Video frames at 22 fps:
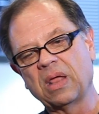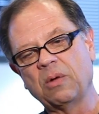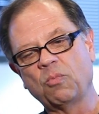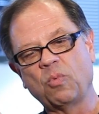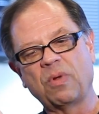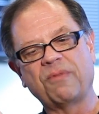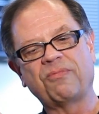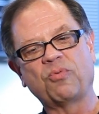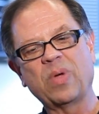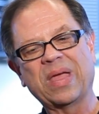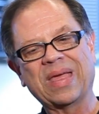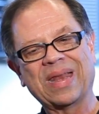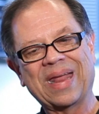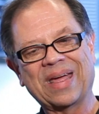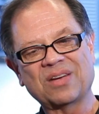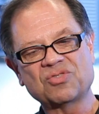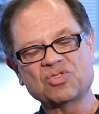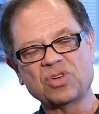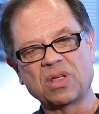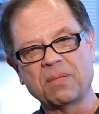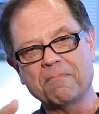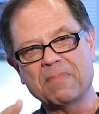And if we can
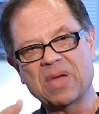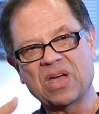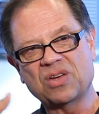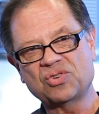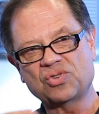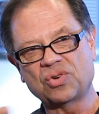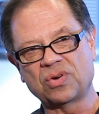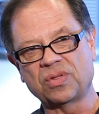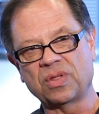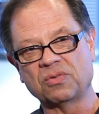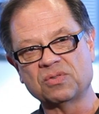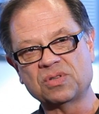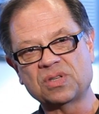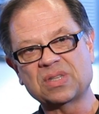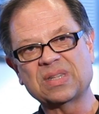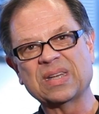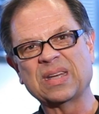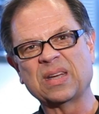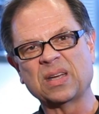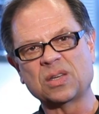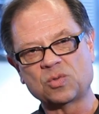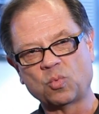actually measure those
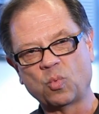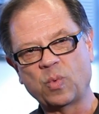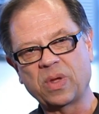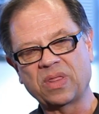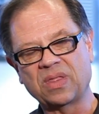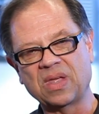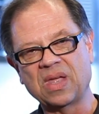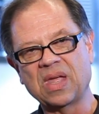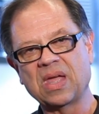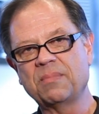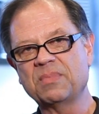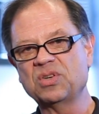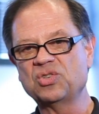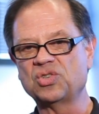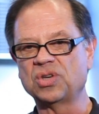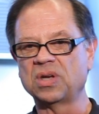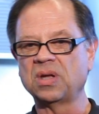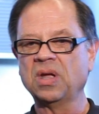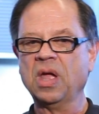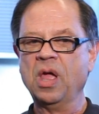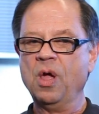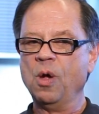things with the
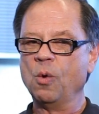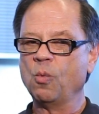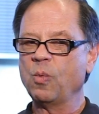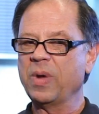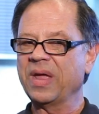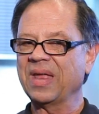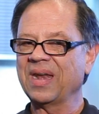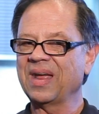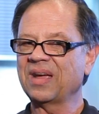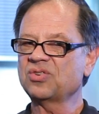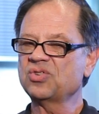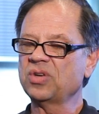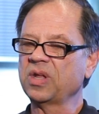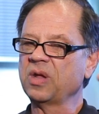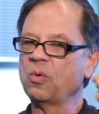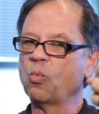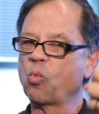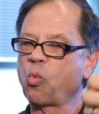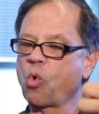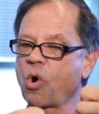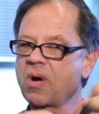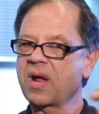imaging, we can actually
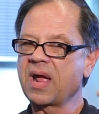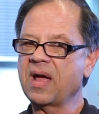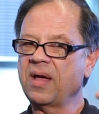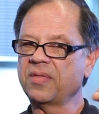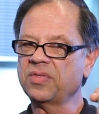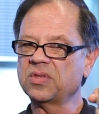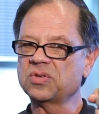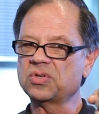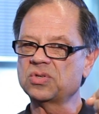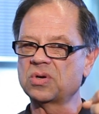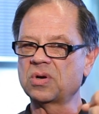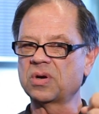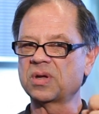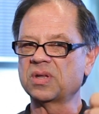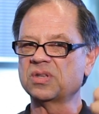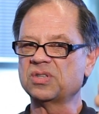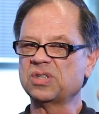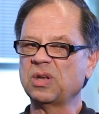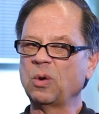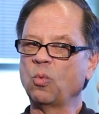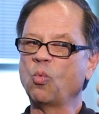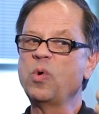work out the
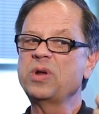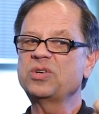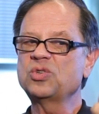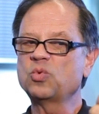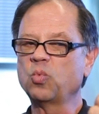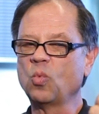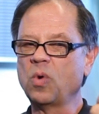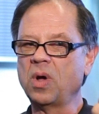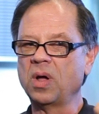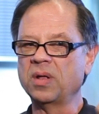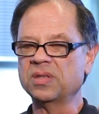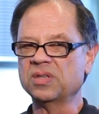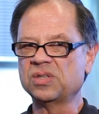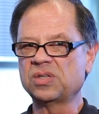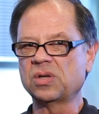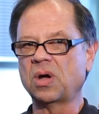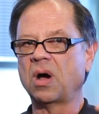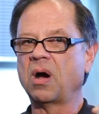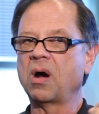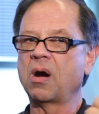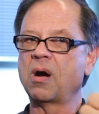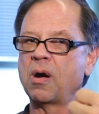circuits and which ones
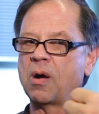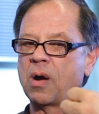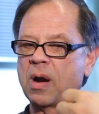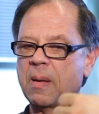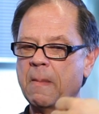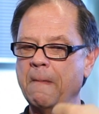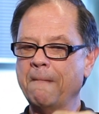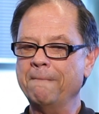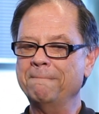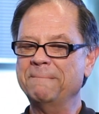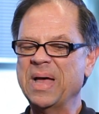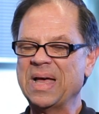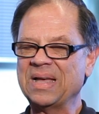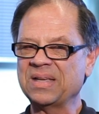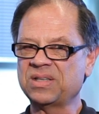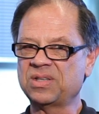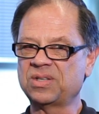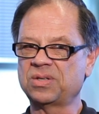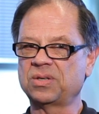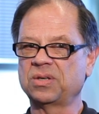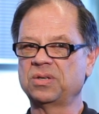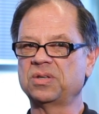are
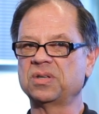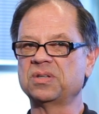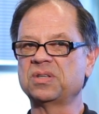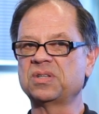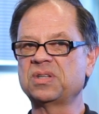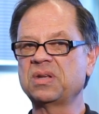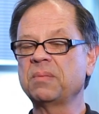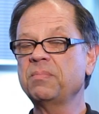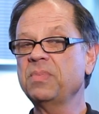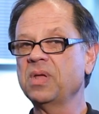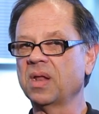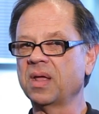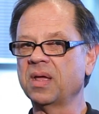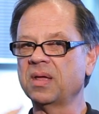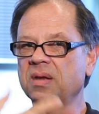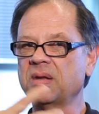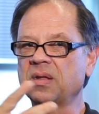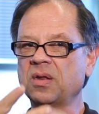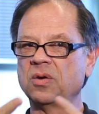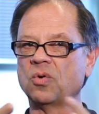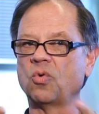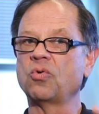best to
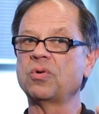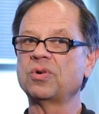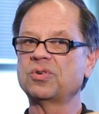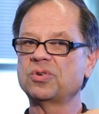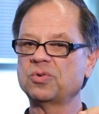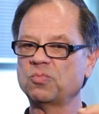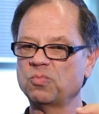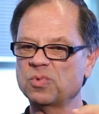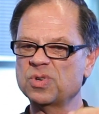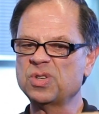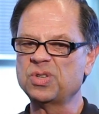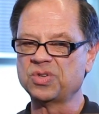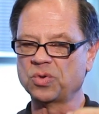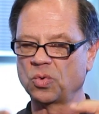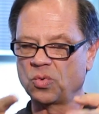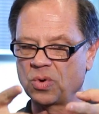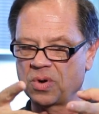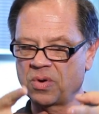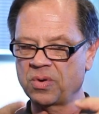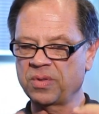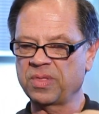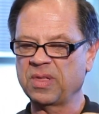stimulate in order to
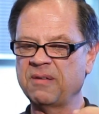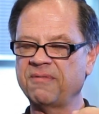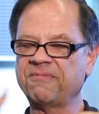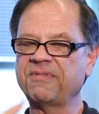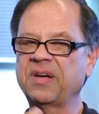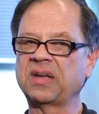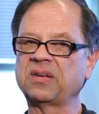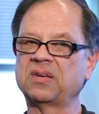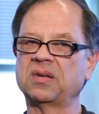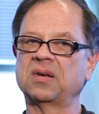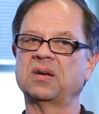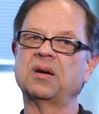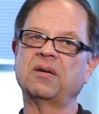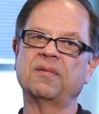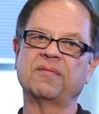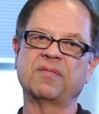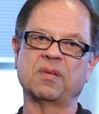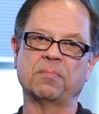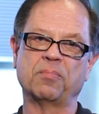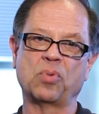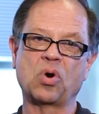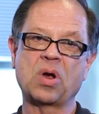restore the affected area
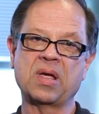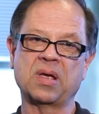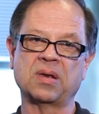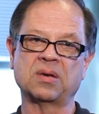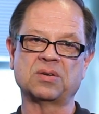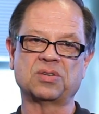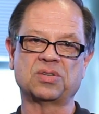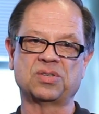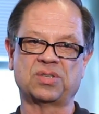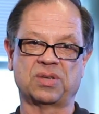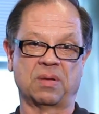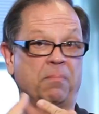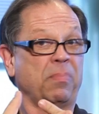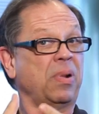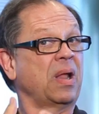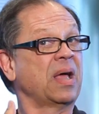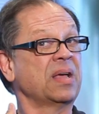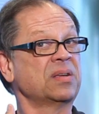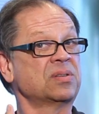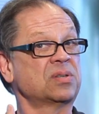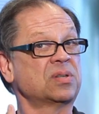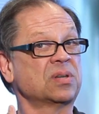of the brain to some
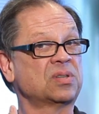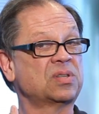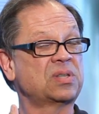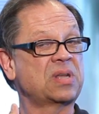plastic